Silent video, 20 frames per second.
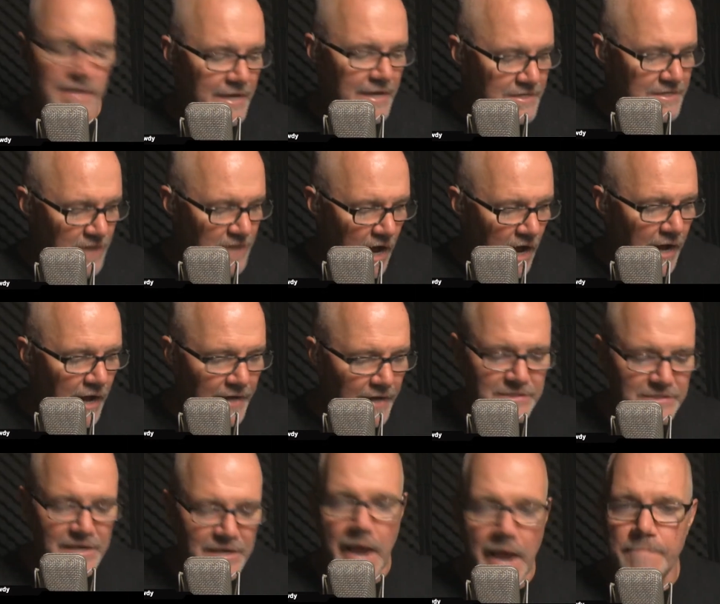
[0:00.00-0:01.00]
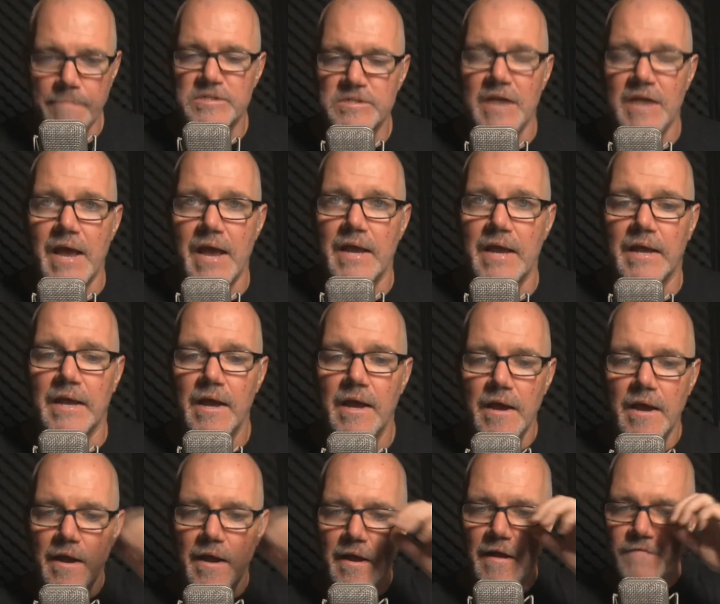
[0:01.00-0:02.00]
He's on tape saying,
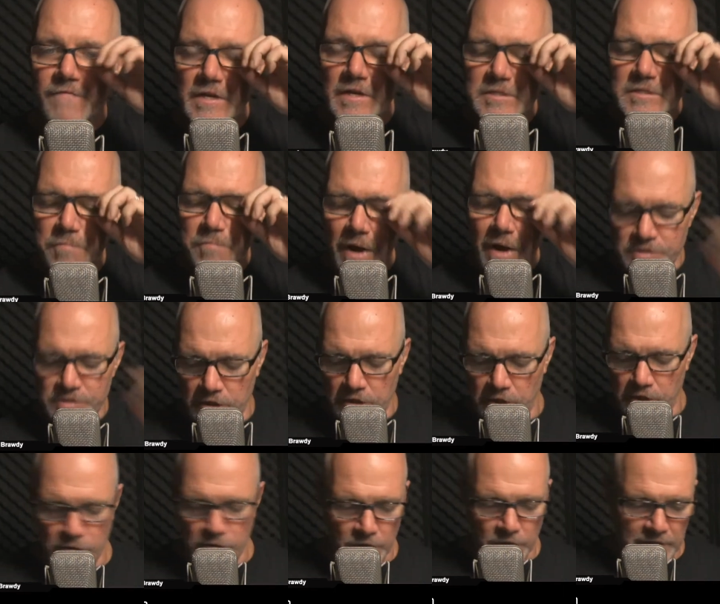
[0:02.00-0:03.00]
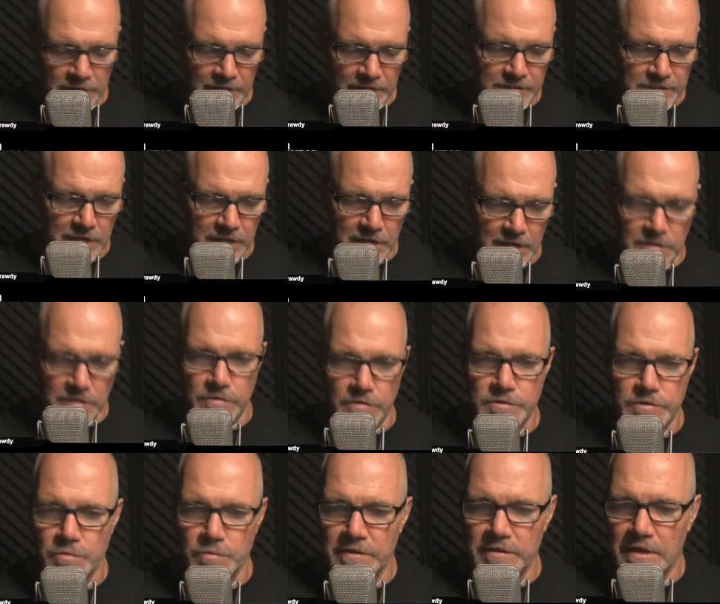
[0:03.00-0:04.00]
if this prosecutor
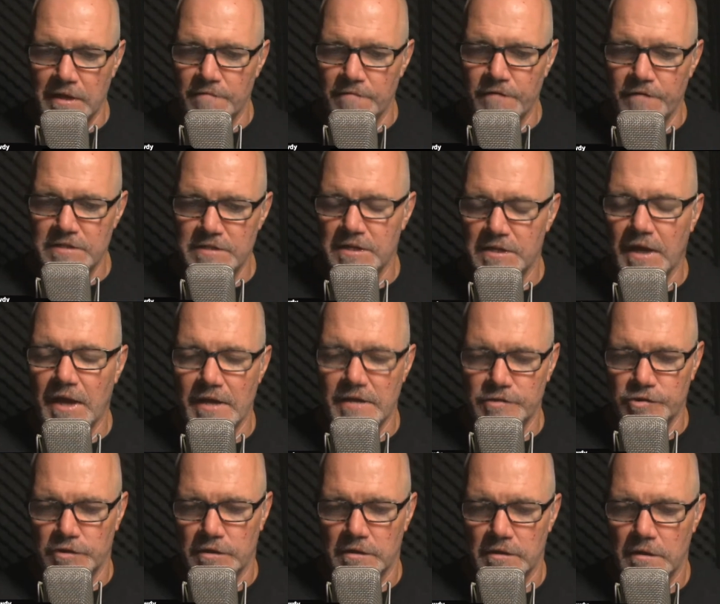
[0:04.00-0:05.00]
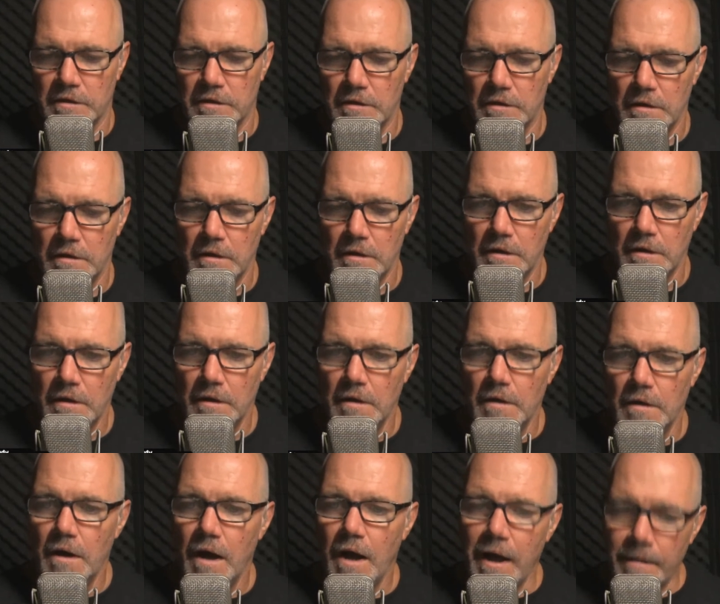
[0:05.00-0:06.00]
continues with the investigation,
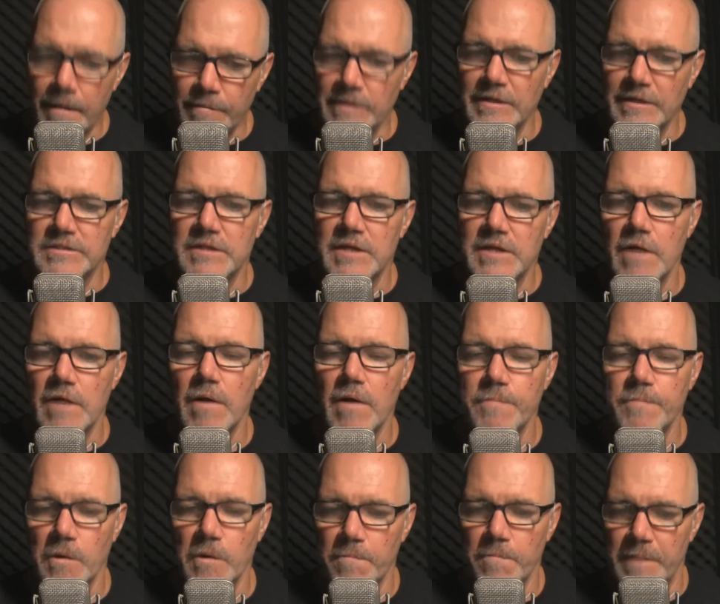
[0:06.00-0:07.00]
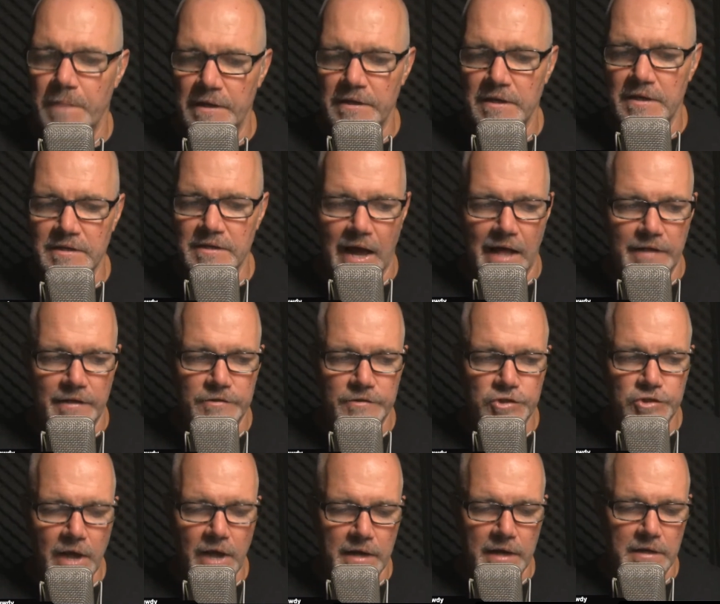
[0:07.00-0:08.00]
I'm going to tear up your $1 billion
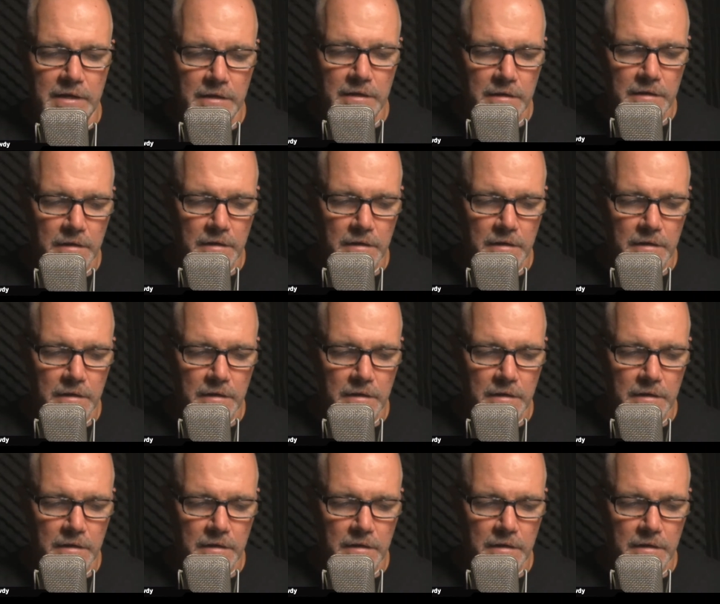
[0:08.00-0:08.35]
check.